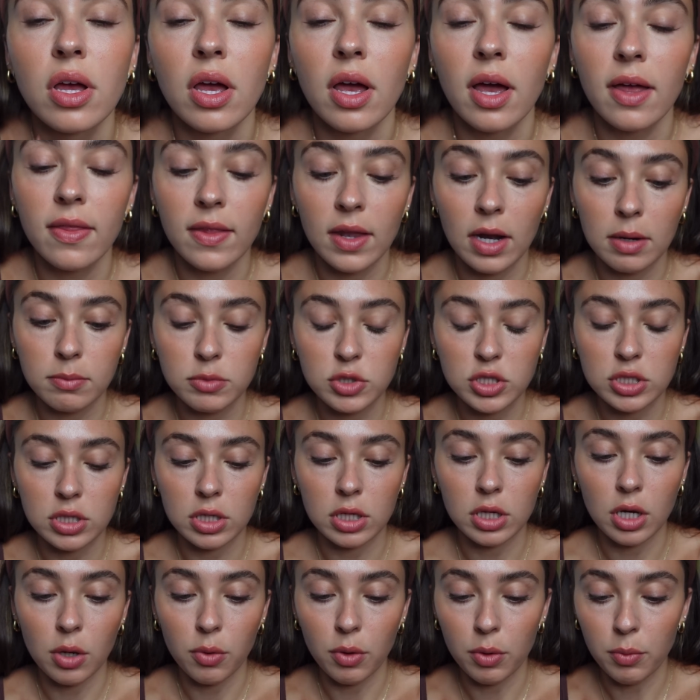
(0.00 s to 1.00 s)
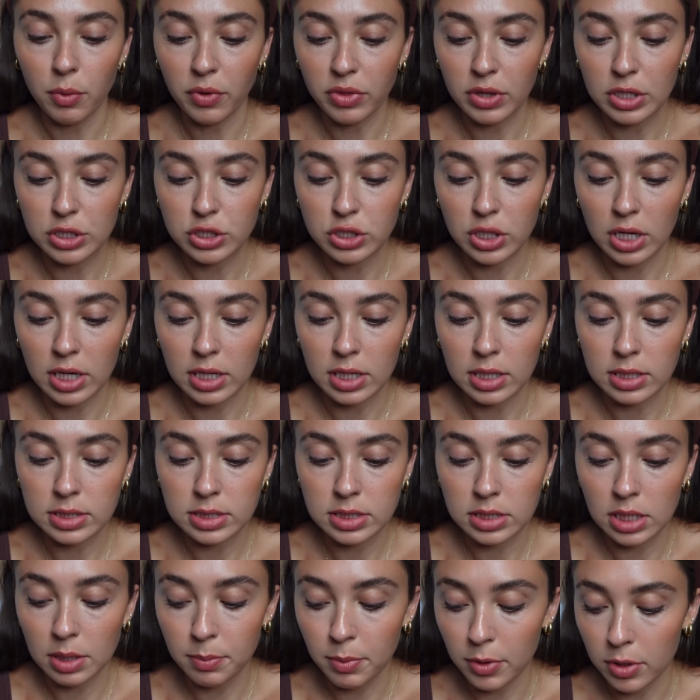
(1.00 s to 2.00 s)
And then I'm just going to go in with the shade
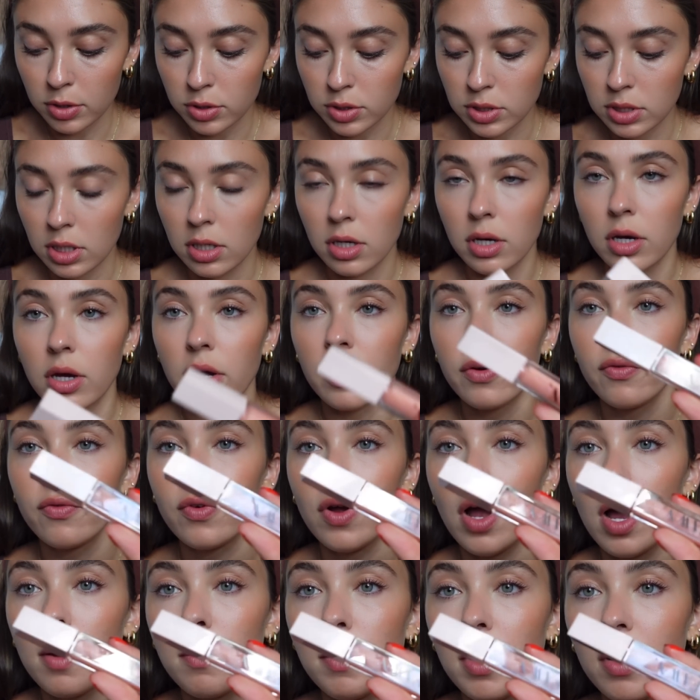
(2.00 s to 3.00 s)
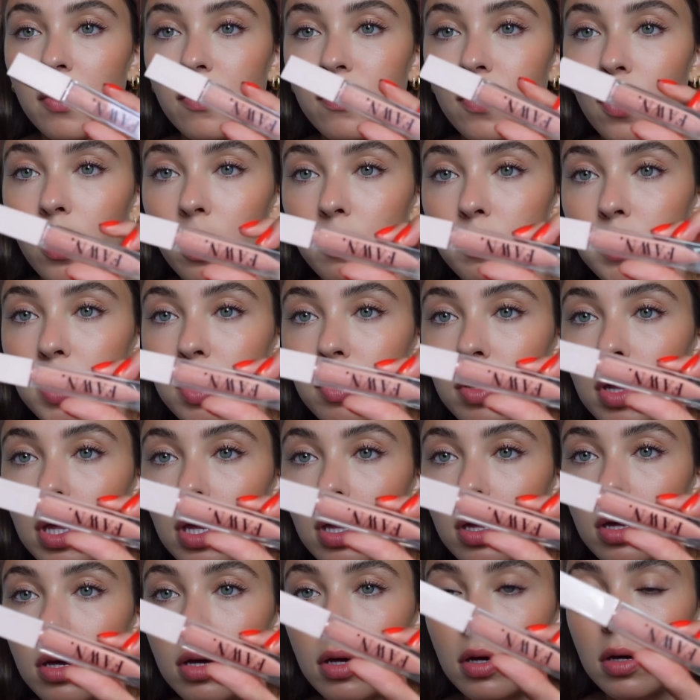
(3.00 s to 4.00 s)
Slippers from Fawn
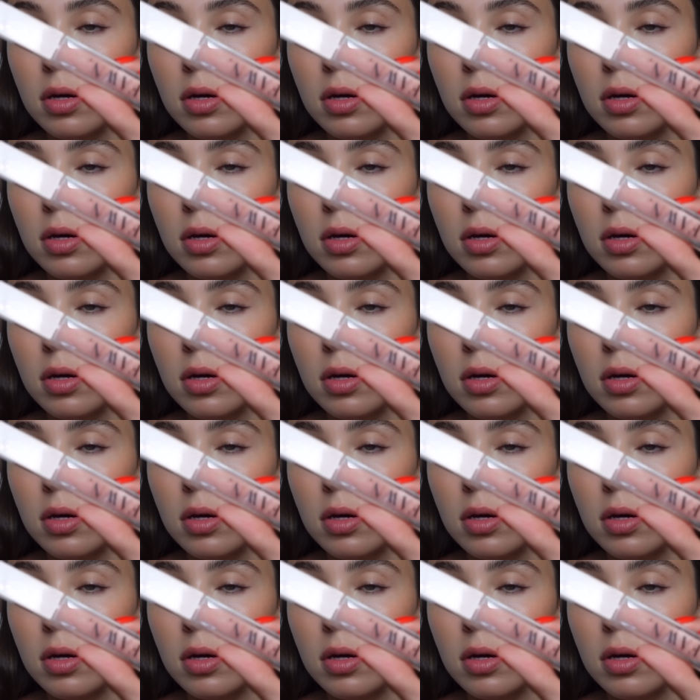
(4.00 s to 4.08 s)
Beauty.